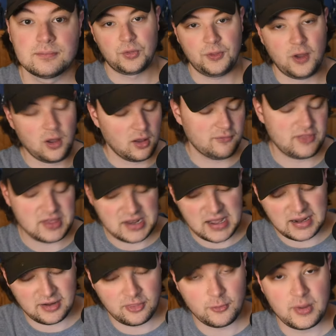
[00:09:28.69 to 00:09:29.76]
With all that
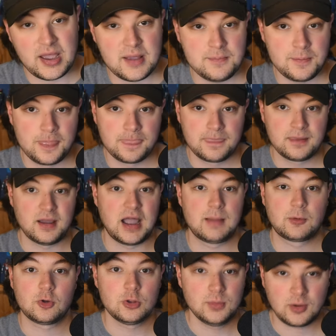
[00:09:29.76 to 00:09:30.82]
out of the way,
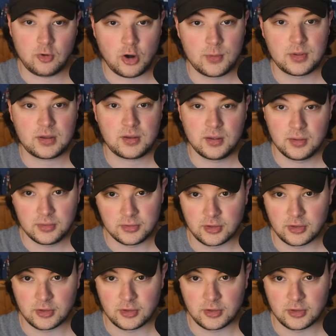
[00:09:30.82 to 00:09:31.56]
I'm Cole McCormick.